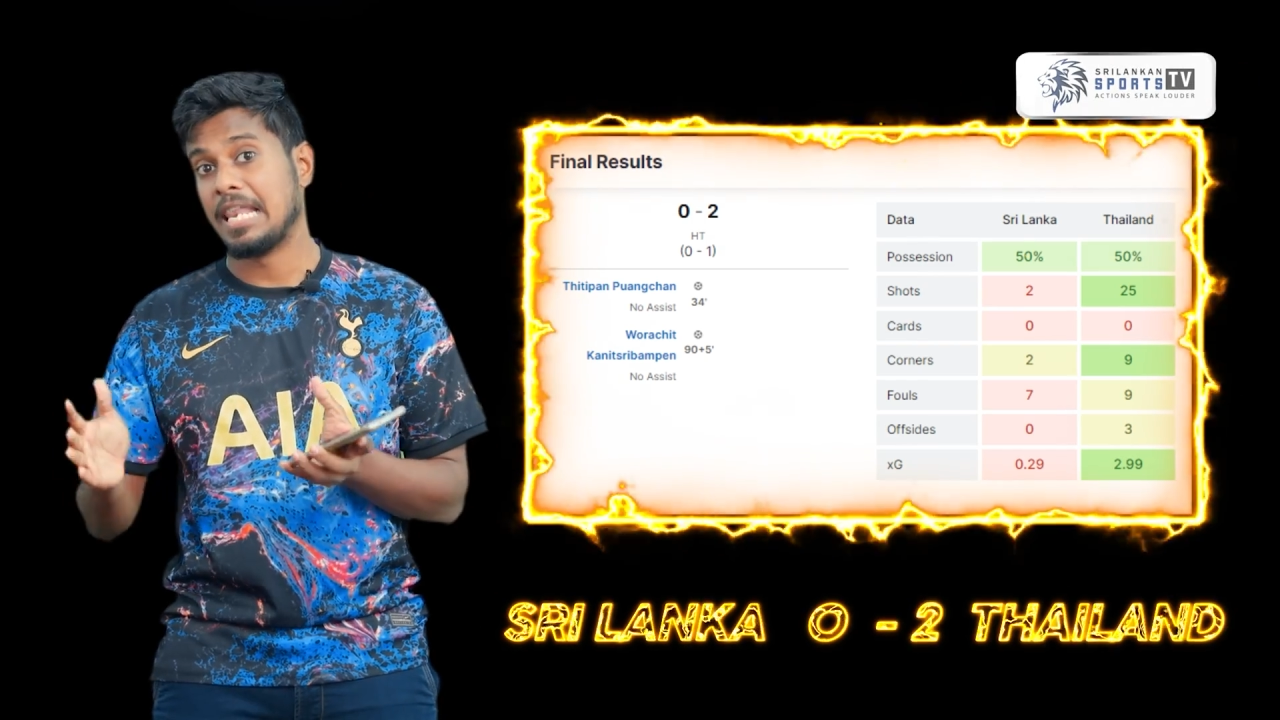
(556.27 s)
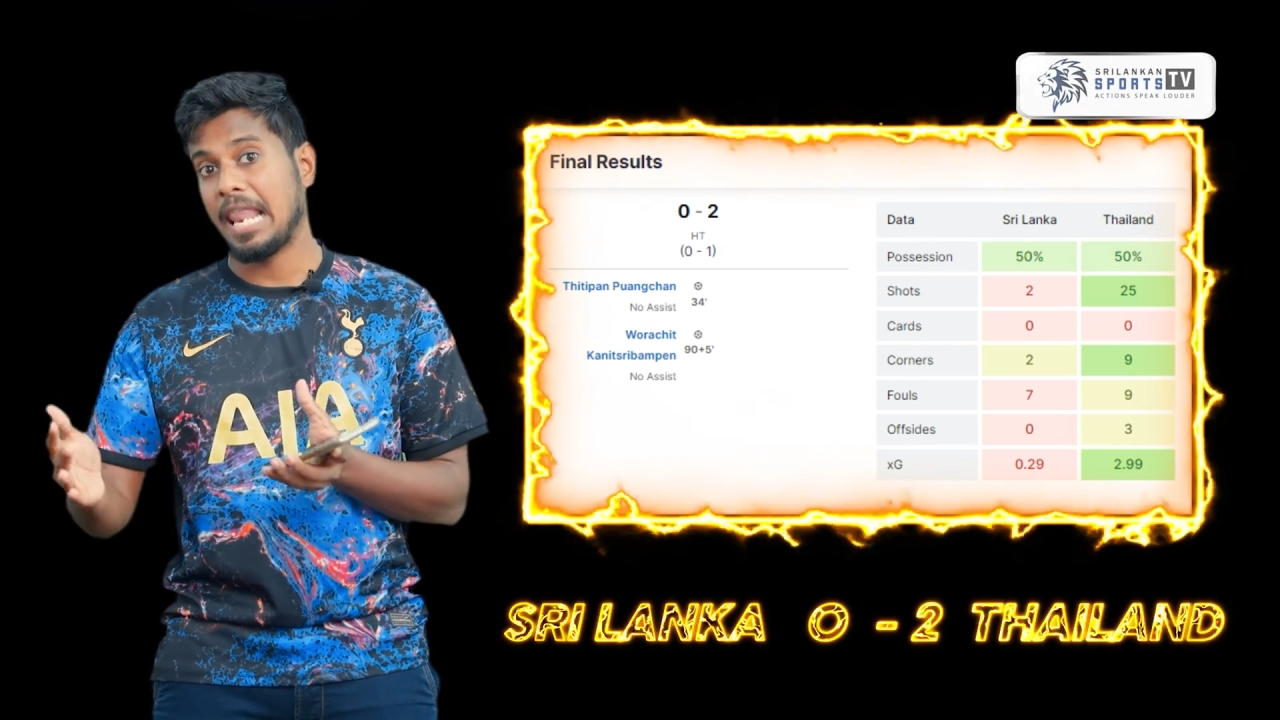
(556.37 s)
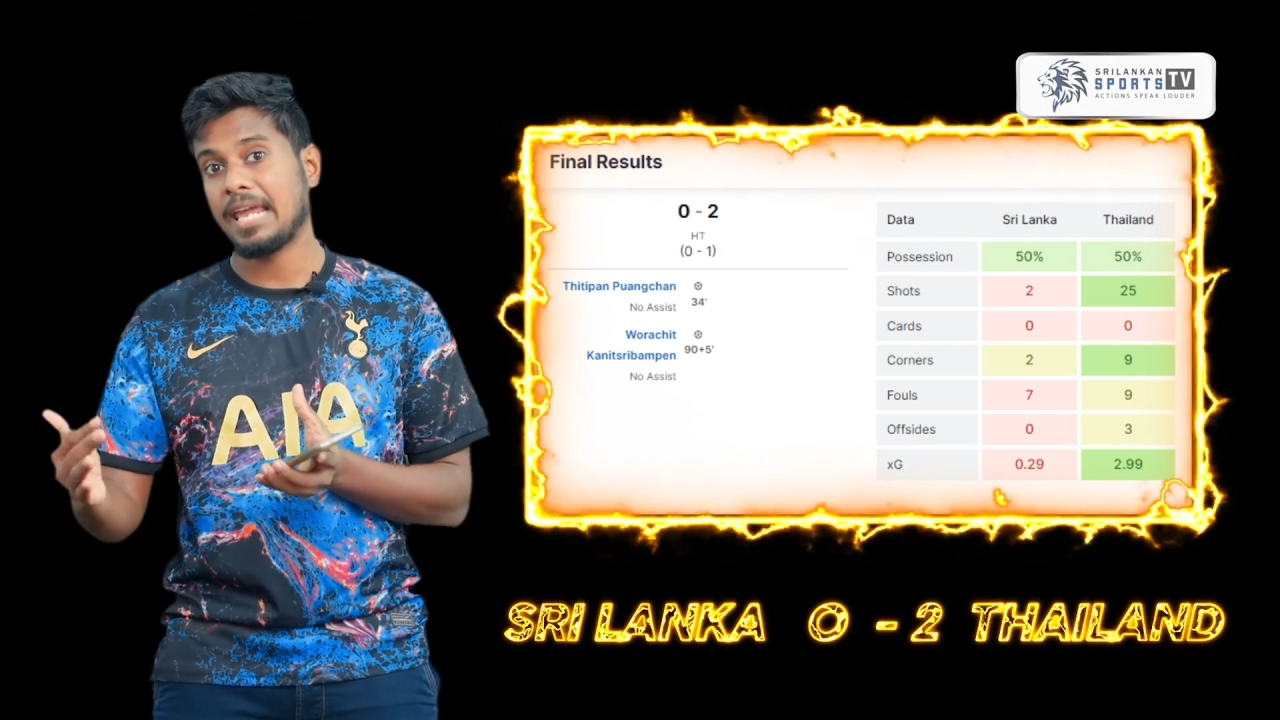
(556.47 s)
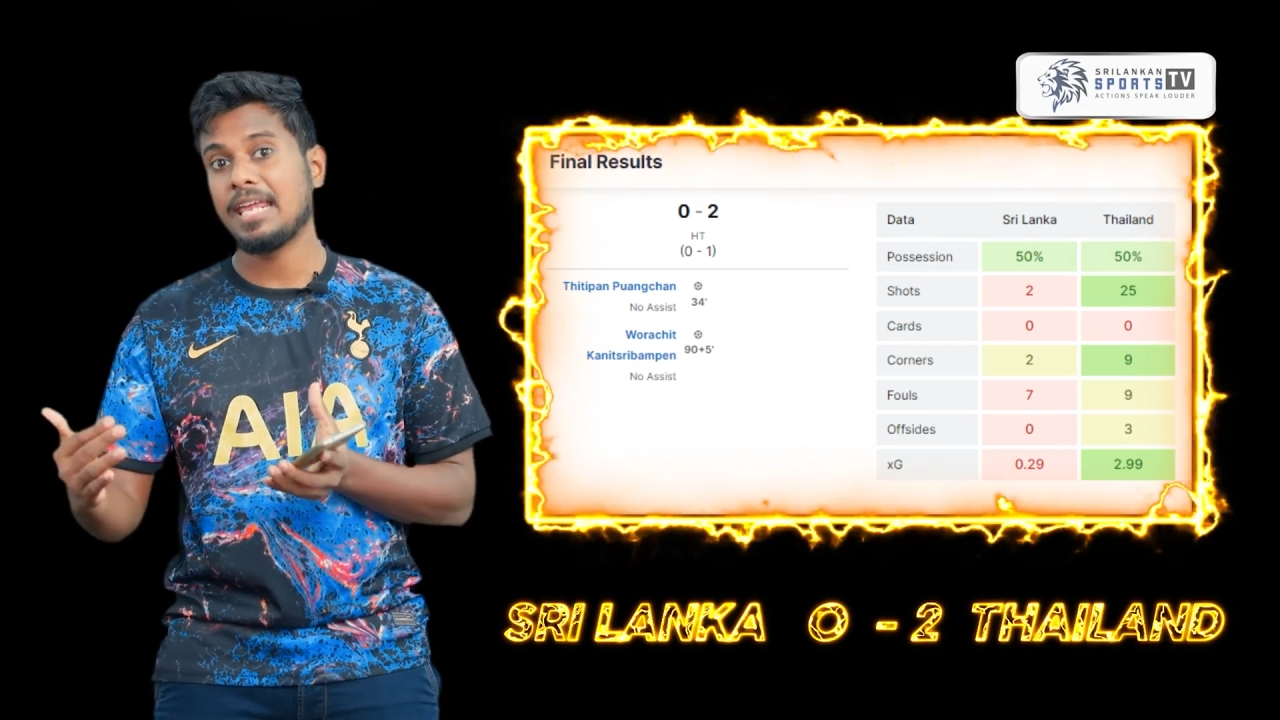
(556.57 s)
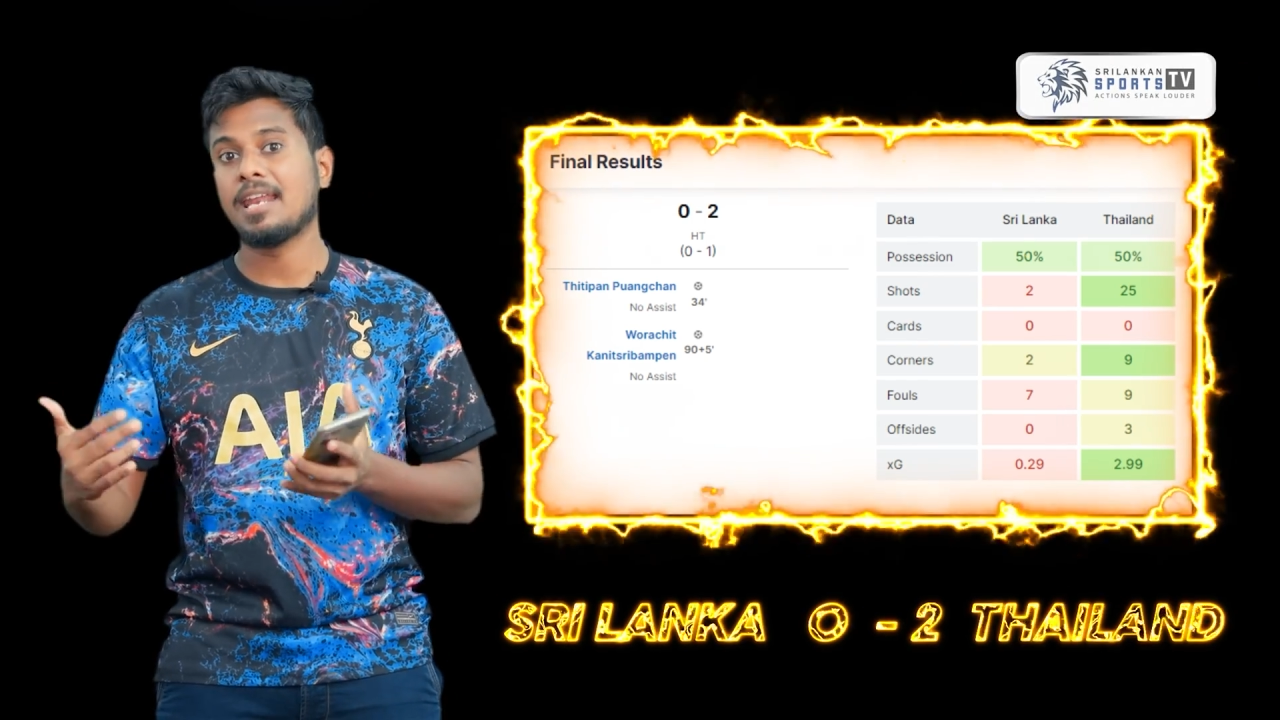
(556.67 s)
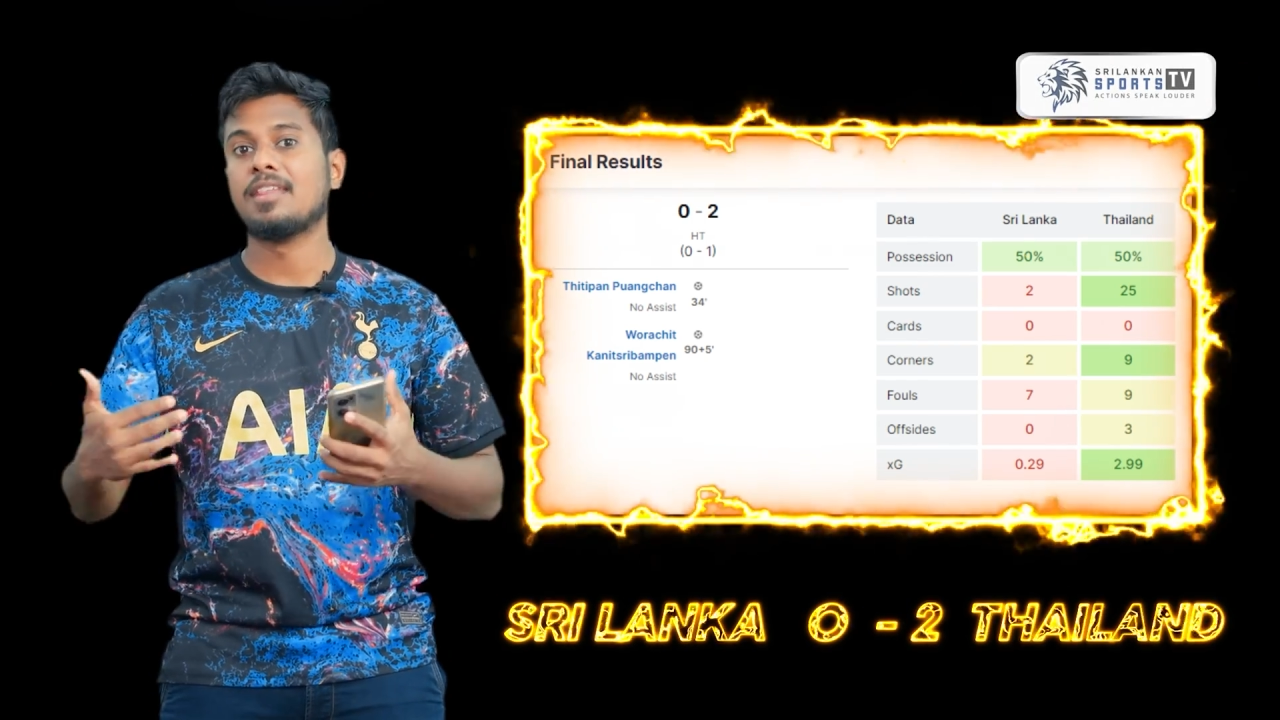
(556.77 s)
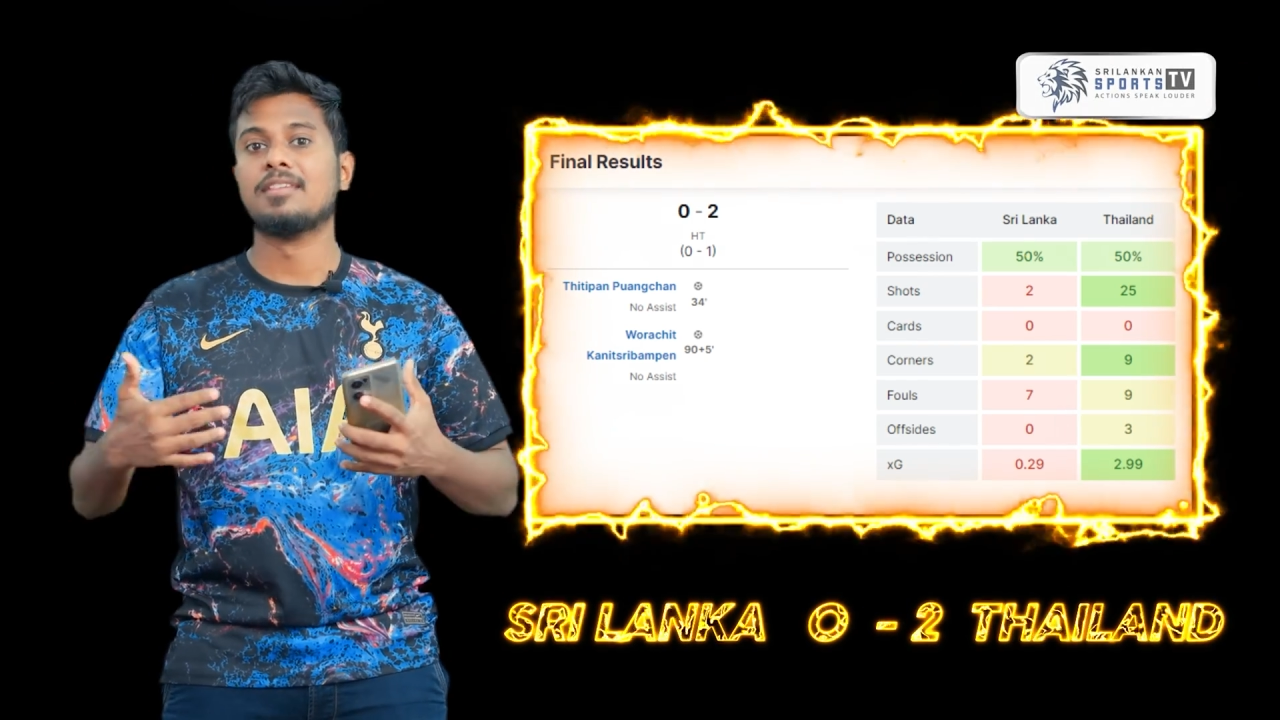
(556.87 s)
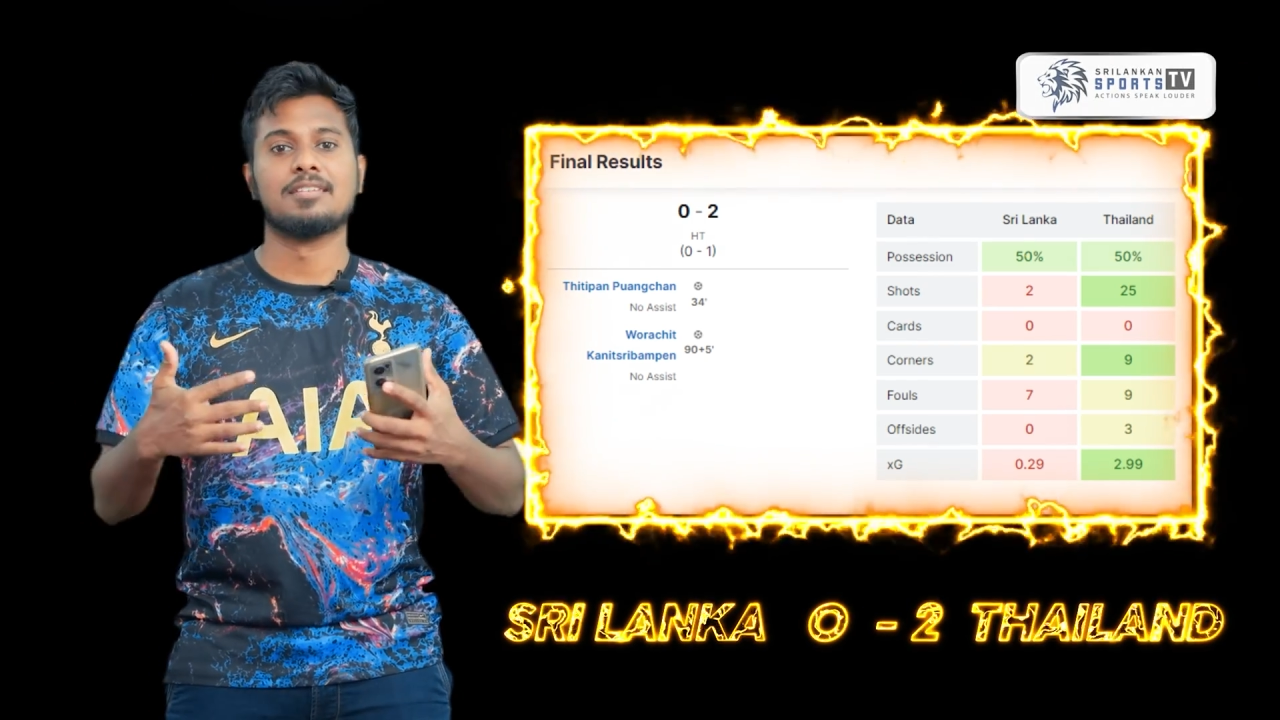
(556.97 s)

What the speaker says: line and